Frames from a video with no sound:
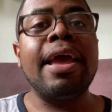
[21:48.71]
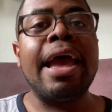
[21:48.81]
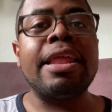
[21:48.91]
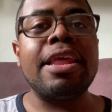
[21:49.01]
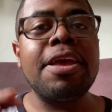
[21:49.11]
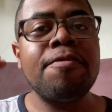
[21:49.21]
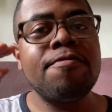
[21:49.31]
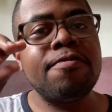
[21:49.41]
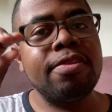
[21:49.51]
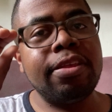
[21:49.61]
and
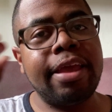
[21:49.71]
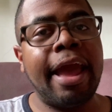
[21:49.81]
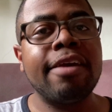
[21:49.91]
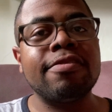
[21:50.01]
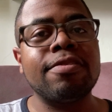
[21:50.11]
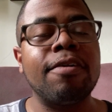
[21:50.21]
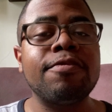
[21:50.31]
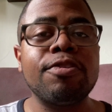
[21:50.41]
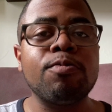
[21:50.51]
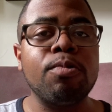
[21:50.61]
if the exit of
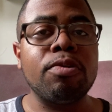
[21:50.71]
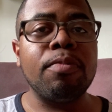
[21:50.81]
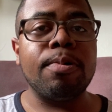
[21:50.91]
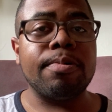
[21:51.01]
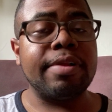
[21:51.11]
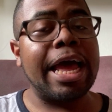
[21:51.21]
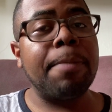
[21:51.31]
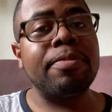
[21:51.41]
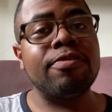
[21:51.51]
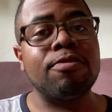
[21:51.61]
this wormhole
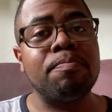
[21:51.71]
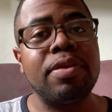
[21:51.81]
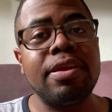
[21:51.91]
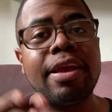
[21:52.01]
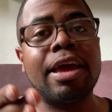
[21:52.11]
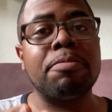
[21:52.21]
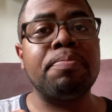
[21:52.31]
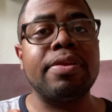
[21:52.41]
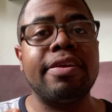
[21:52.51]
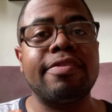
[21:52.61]
happens to be at a
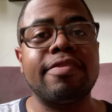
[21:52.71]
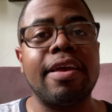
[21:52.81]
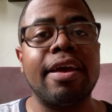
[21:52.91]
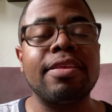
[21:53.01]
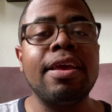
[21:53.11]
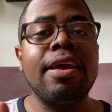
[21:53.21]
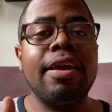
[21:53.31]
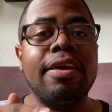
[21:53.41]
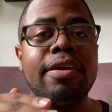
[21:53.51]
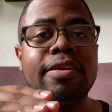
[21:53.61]
place that
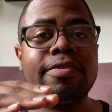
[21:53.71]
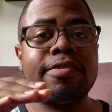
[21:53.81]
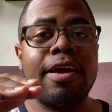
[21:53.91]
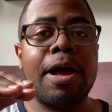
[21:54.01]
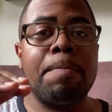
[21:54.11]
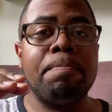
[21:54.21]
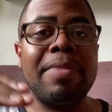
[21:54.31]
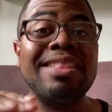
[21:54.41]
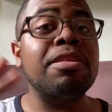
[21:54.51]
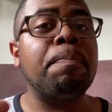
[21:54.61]
is
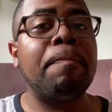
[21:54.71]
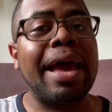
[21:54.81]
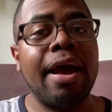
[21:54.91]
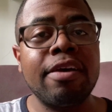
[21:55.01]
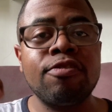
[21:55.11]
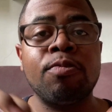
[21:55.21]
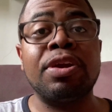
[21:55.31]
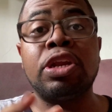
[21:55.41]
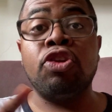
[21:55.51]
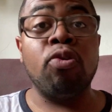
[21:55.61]
in the past, or
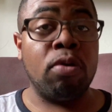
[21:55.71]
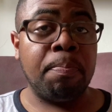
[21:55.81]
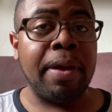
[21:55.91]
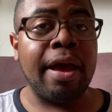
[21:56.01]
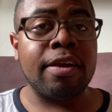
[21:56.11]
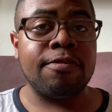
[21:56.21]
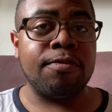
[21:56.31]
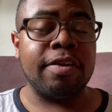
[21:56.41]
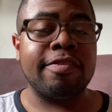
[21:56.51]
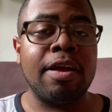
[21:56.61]
in your past,
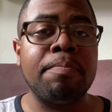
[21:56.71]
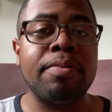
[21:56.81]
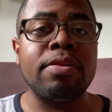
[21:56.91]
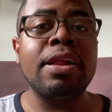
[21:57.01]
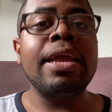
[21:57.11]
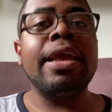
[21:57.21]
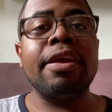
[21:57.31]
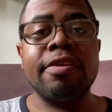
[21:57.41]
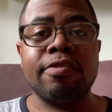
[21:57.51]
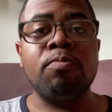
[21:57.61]
for example,
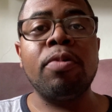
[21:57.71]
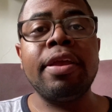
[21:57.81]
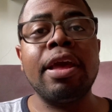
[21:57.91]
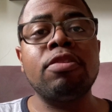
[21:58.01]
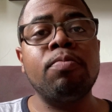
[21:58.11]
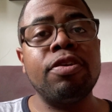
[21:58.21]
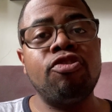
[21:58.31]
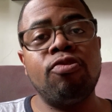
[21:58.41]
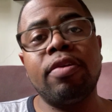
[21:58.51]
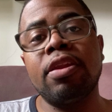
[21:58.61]
it is a way at
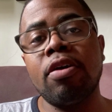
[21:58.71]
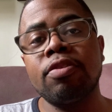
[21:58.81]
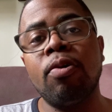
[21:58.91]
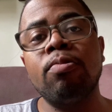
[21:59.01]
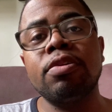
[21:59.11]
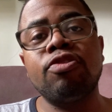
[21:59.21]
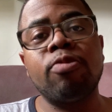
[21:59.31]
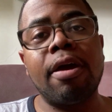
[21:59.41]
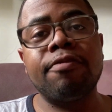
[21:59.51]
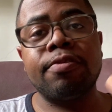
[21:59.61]
which you can not only
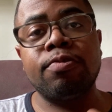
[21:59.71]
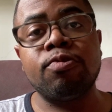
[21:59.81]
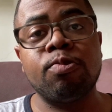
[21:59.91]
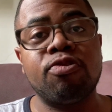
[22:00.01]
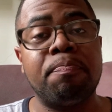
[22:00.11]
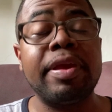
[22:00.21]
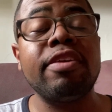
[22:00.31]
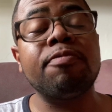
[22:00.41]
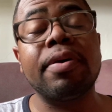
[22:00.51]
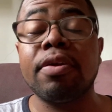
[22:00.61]
travel through
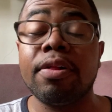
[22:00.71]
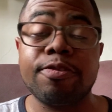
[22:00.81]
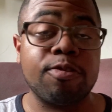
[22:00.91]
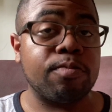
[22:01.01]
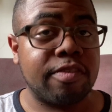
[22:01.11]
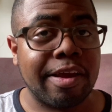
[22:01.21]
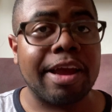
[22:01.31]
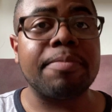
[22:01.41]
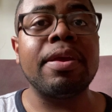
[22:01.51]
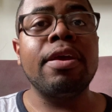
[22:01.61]
space but also
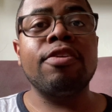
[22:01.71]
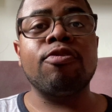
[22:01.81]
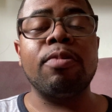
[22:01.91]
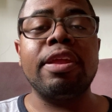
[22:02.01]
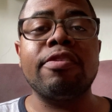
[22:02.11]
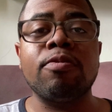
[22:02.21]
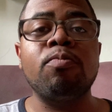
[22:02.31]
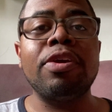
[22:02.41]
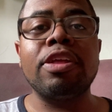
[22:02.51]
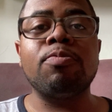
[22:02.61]
time. So it is a
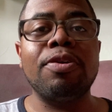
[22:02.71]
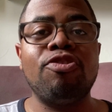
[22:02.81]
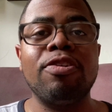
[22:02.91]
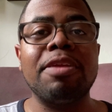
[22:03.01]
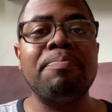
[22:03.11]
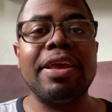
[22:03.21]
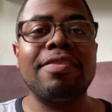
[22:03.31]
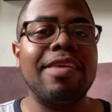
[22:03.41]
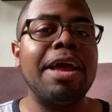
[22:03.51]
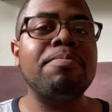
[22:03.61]
way at which you can
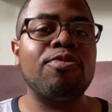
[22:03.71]
make time